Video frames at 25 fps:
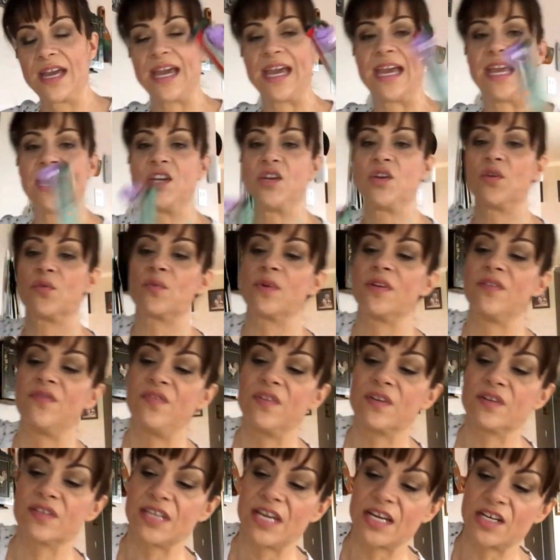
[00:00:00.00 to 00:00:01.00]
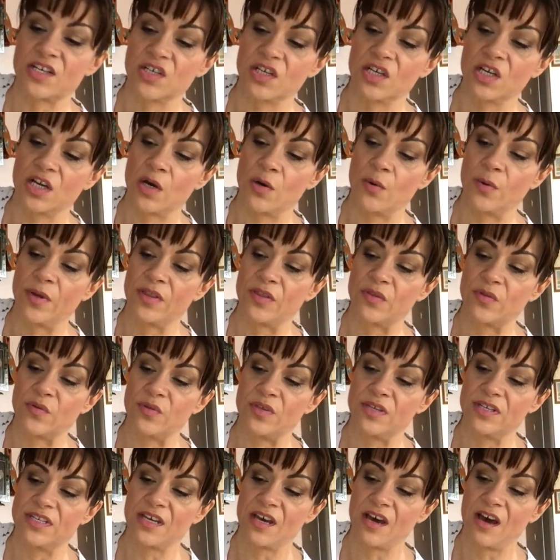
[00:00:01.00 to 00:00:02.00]
and your refills actually go in through
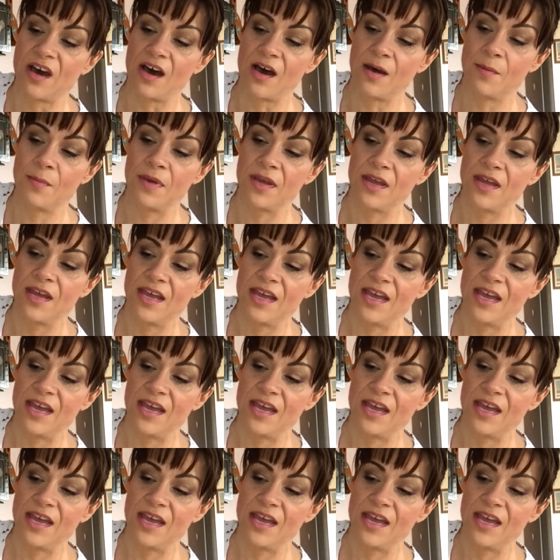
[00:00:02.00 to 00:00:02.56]
the top,